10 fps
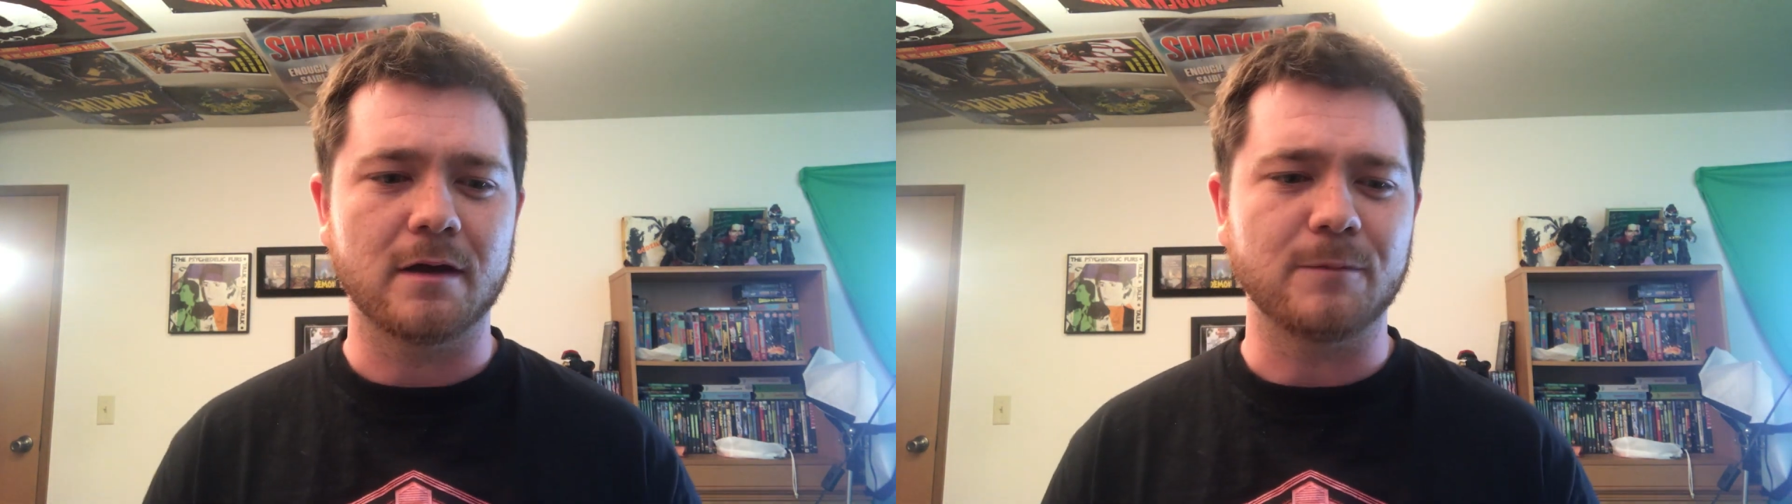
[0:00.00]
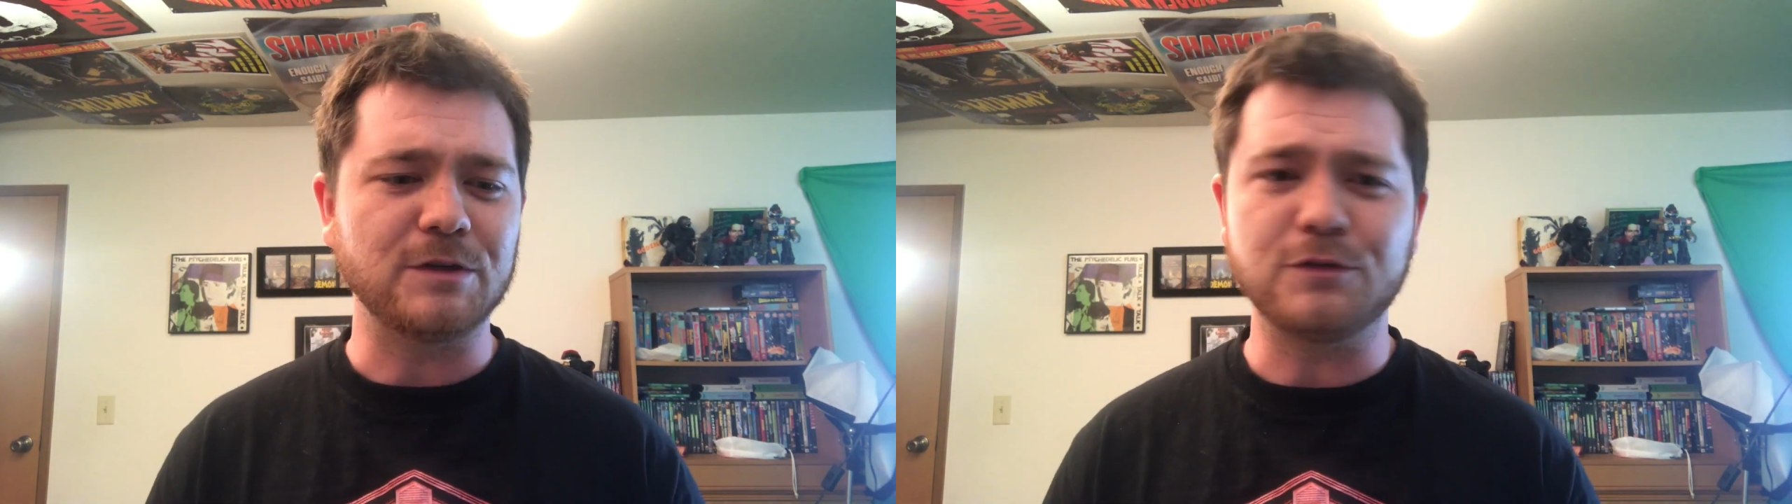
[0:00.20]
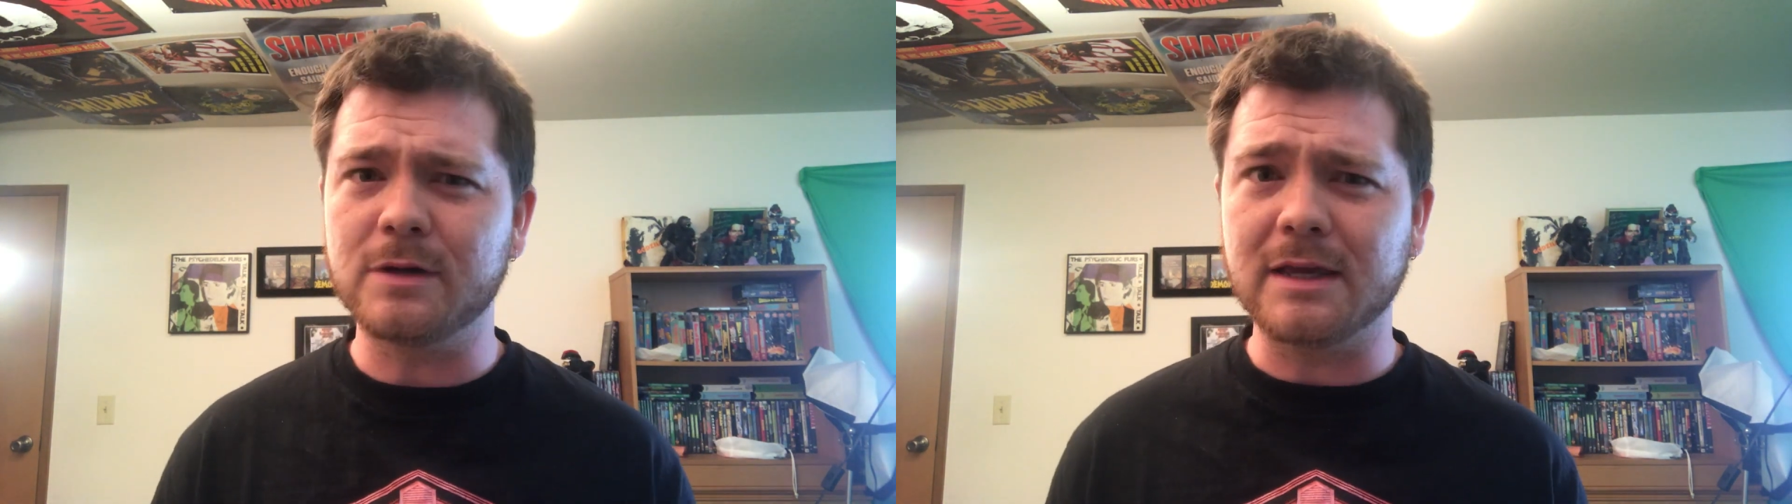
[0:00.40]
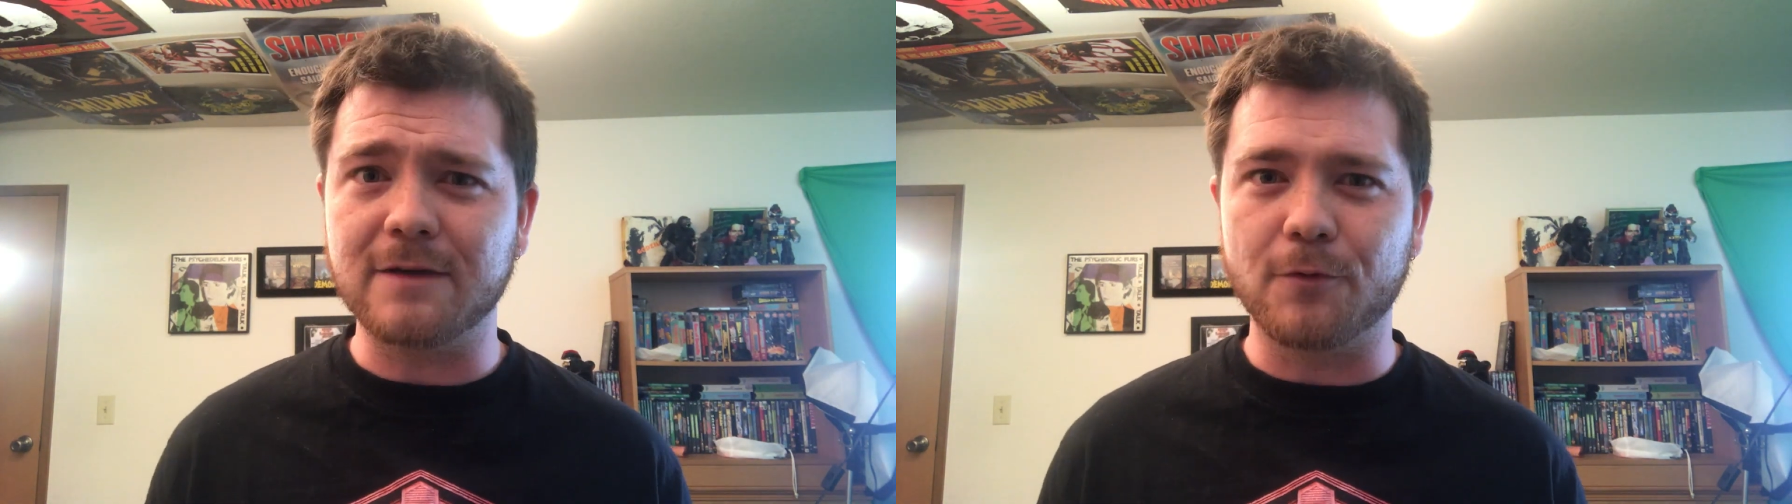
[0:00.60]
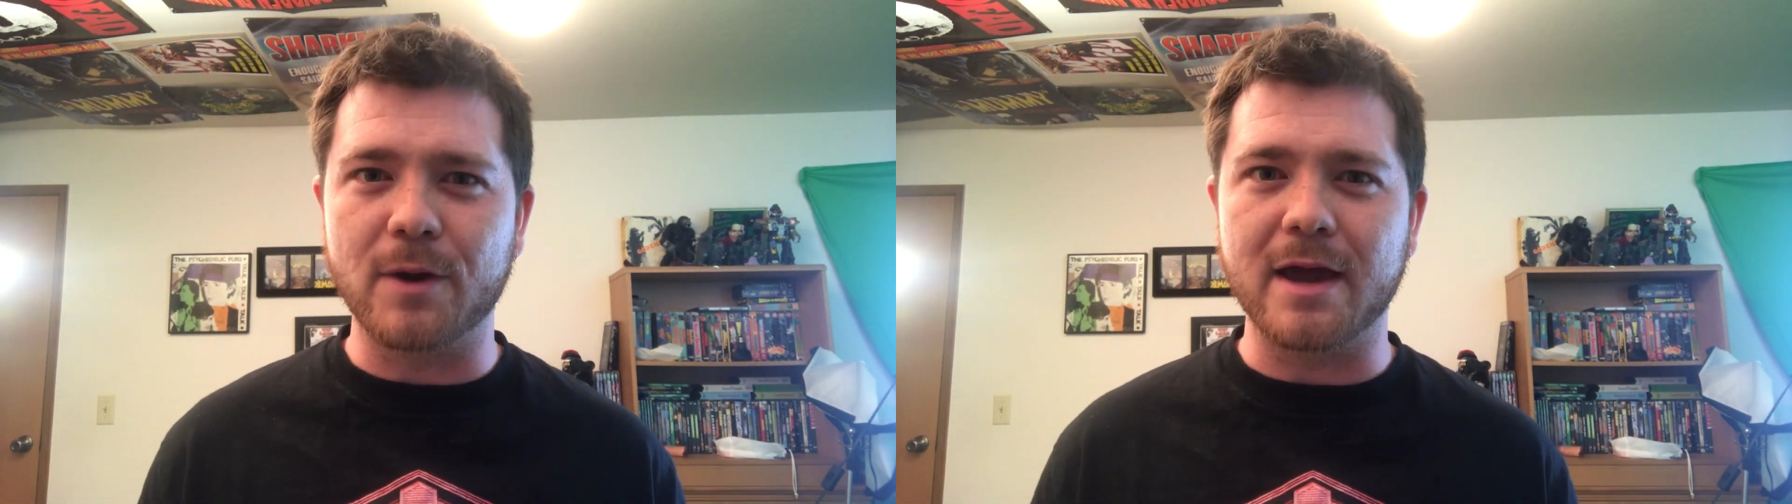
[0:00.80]
He's doing a
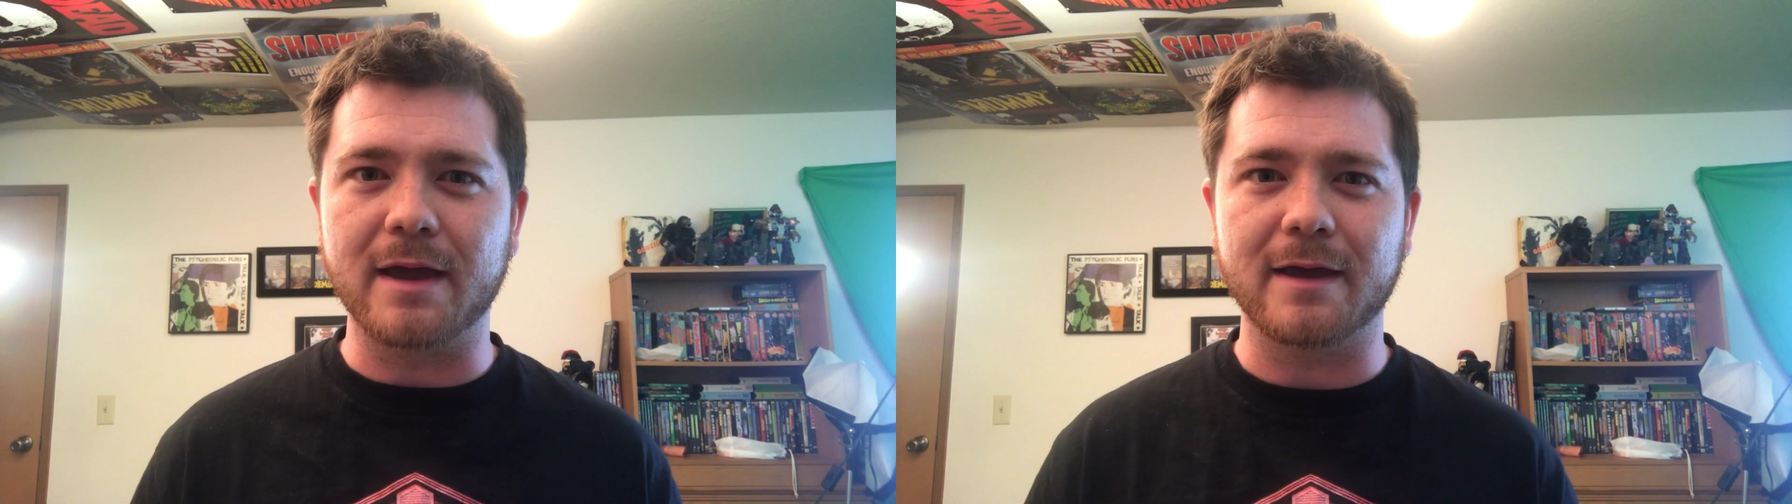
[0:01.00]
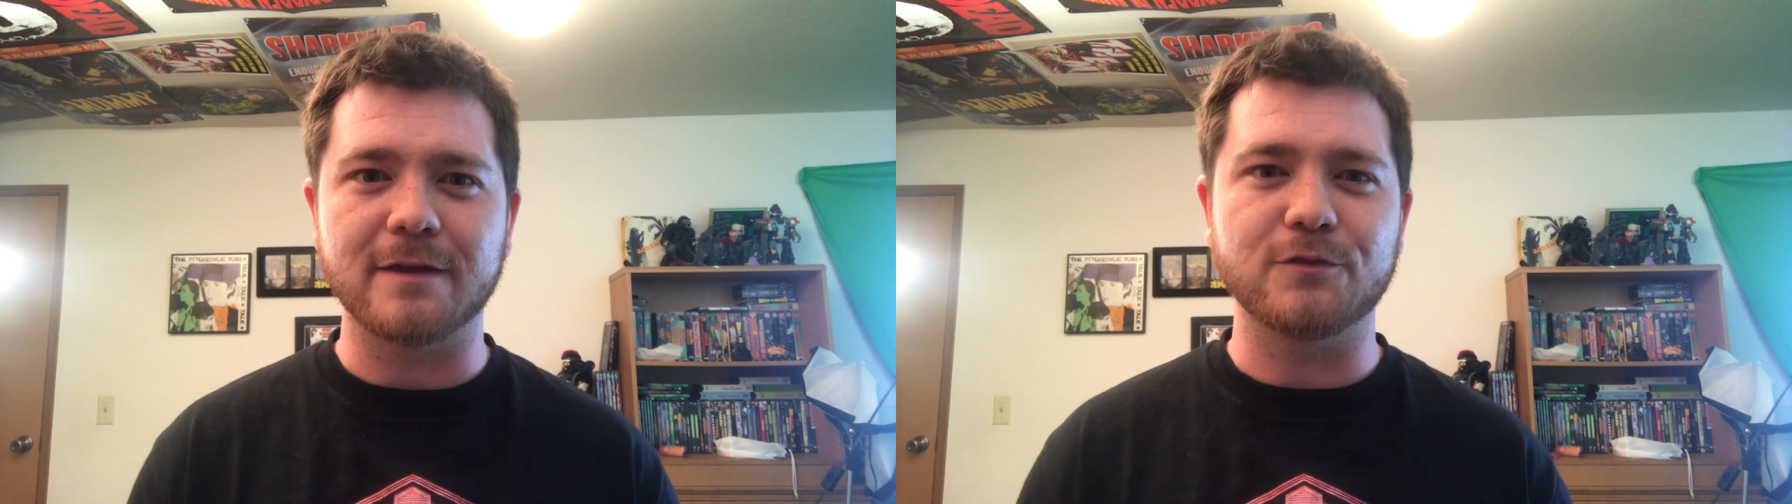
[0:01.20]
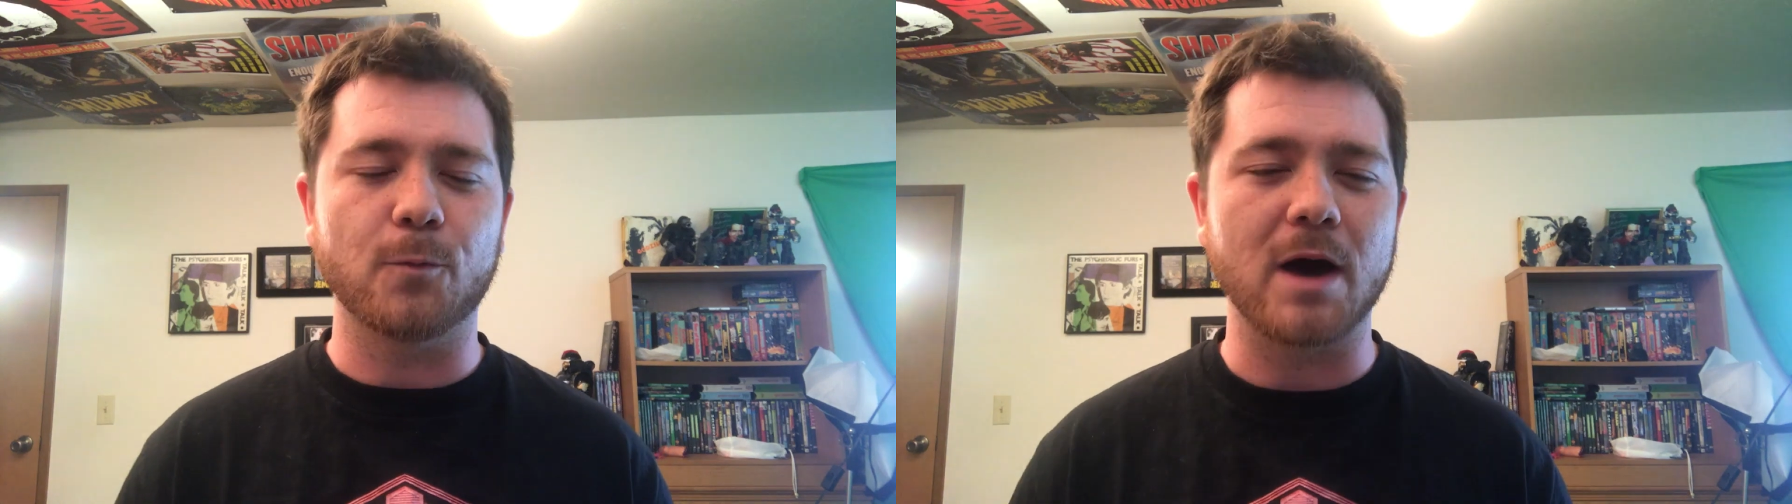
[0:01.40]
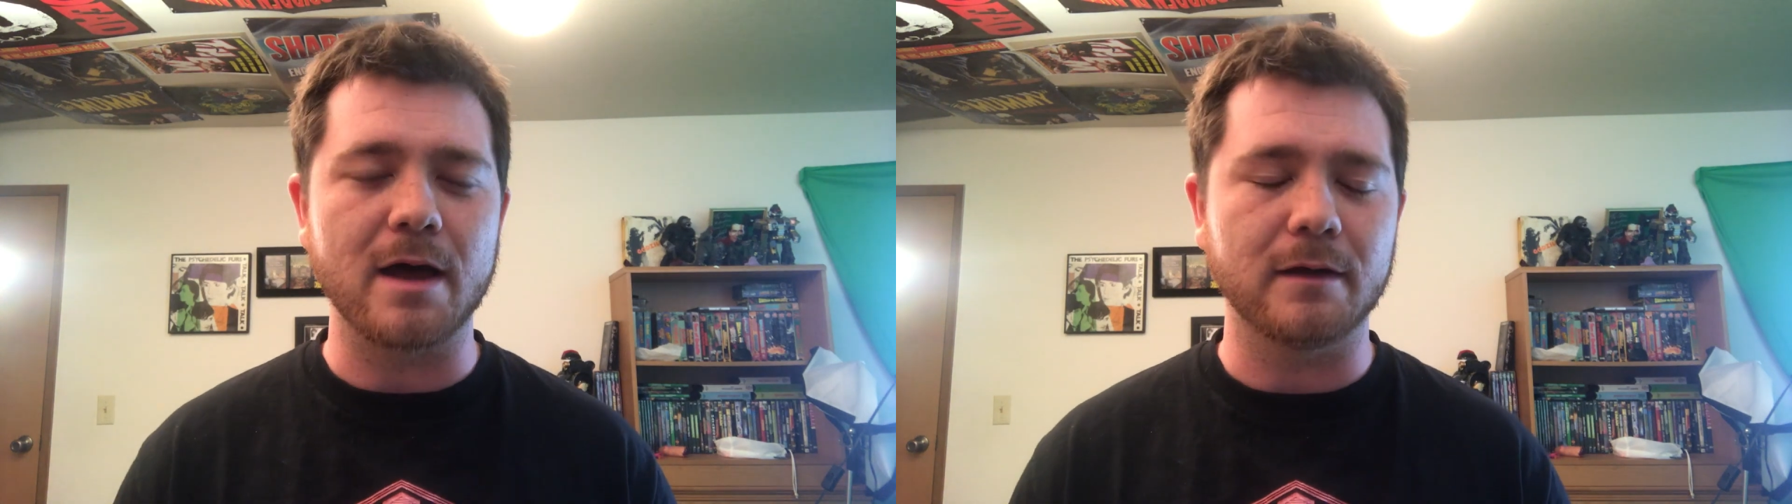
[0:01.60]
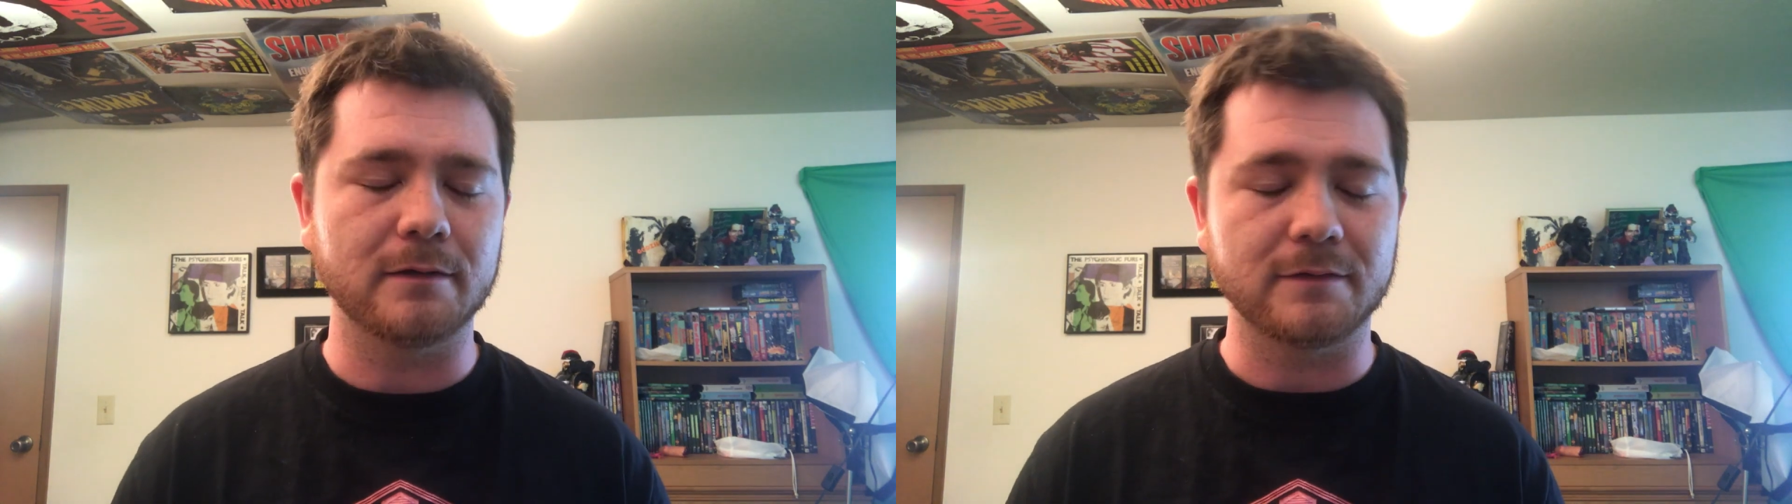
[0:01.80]
giveaway as
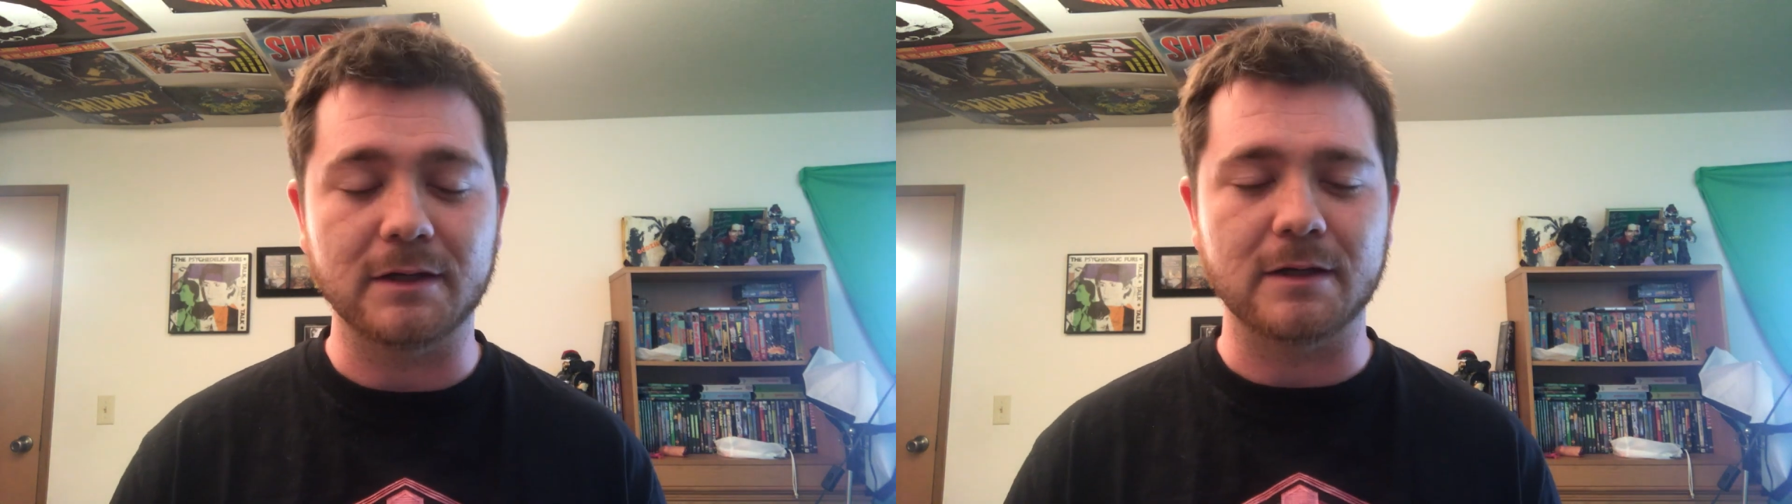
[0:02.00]
well.